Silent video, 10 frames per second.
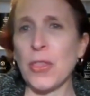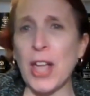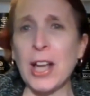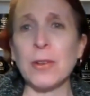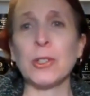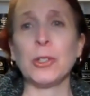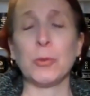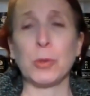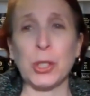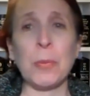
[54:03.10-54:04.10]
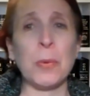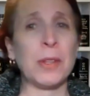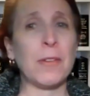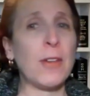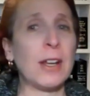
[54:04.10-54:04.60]
that someone with
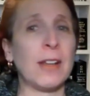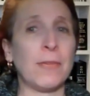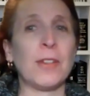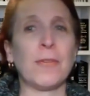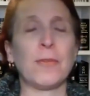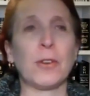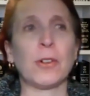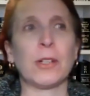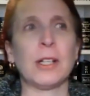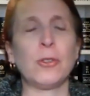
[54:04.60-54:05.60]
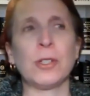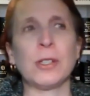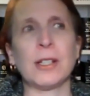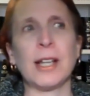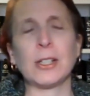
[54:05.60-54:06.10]
a vet, if you're interested,
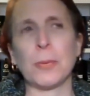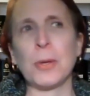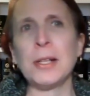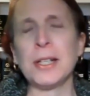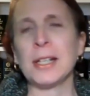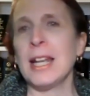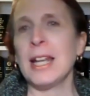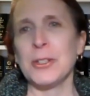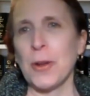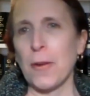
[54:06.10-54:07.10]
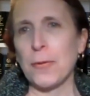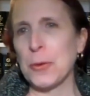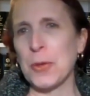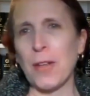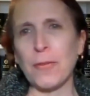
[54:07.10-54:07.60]
like depending, so if
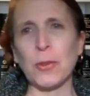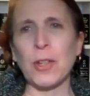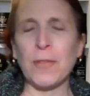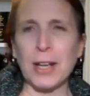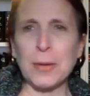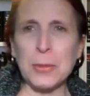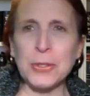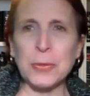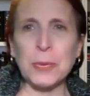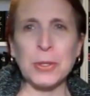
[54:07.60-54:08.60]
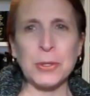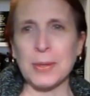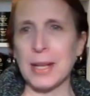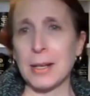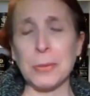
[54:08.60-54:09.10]
you love animals and you want to do
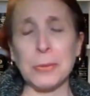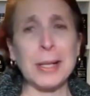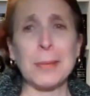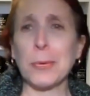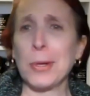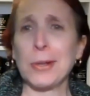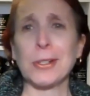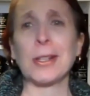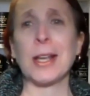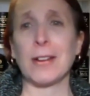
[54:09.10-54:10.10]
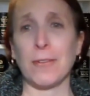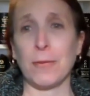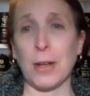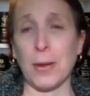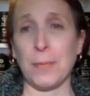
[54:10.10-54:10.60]
something animal related, boy, there's a lot of
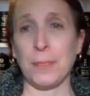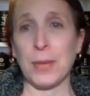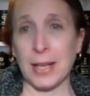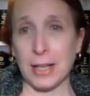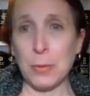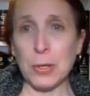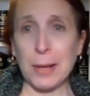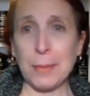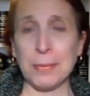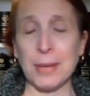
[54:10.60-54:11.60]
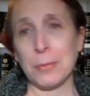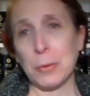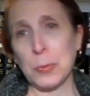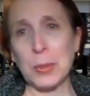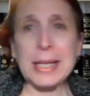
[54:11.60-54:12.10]
animal
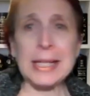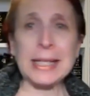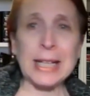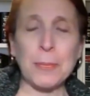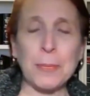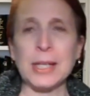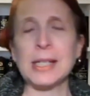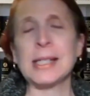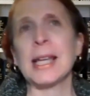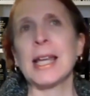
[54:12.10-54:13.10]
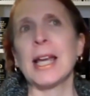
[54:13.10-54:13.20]
related companies,